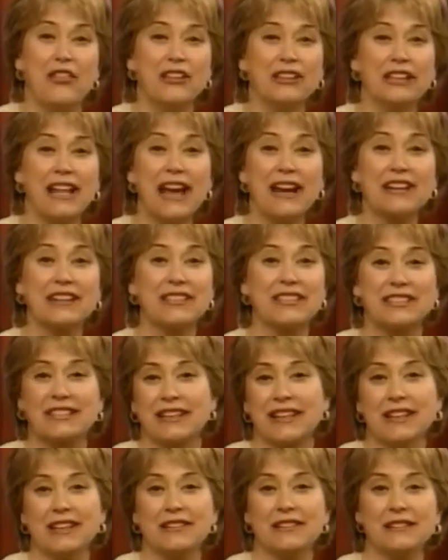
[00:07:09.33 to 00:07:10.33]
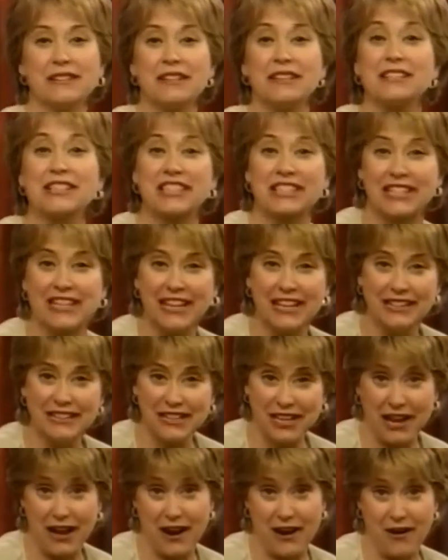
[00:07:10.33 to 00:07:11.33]
the latest in
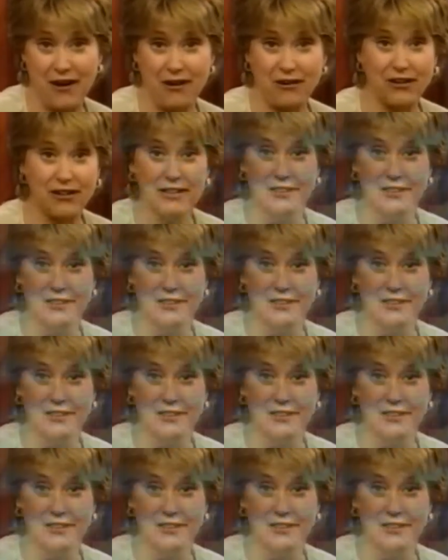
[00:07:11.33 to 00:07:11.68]
skincare.